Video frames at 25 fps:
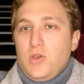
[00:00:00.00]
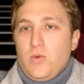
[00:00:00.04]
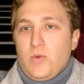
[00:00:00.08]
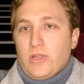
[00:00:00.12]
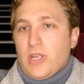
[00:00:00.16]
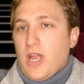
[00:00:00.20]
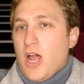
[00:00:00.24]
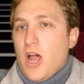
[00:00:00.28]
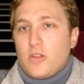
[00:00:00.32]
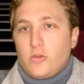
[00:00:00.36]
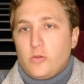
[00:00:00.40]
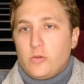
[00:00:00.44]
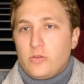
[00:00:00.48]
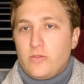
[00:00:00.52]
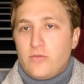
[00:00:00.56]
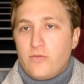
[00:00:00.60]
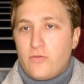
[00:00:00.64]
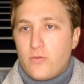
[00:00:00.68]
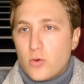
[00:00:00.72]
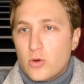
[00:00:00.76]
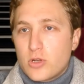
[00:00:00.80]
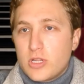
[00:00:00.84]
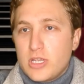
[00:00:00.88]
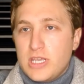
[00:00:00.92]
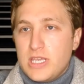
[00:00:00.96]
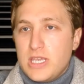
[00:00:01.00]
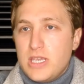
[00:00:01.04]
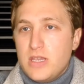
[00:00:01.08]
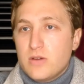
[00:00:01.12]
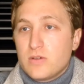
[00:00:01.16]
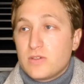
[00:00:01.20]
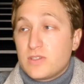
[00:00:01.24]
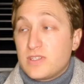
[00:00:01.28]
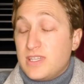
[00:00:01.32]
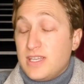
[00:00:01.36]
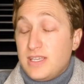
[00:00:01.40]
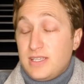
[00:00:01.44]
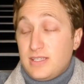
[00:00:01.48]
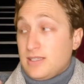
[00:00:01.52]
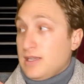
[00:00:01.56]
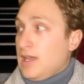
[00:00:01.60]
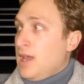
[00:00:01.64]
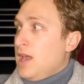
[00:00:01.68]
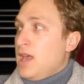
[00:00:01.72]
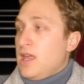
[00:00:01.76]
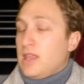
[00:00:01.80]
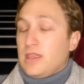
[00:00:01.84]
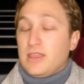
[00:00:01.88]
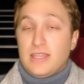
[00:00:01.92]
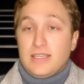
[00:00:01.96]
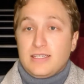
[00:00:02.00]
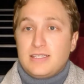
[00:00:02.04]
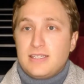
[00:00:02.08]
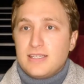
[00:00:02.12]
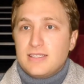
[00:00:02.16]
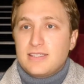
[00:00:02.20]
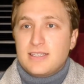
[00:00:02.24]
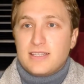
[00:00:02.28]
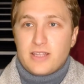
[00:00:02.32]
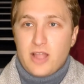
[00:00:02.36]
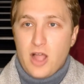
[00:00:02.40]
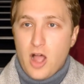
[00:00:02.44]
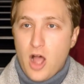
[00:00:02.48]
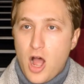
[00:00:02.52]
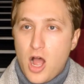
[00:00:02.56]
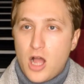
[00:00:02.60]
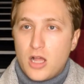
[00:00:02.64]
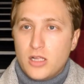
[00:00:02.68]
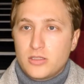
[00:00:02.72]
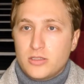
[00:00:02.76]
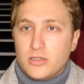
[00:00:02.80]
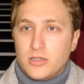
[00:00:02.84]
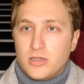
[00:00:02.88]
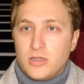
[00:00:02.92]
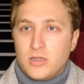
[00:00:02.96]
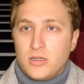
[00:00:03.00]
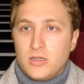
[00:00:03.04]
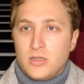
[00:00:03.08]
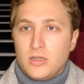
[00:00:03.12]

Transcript: you in one hundred forty years. This, this is an honor.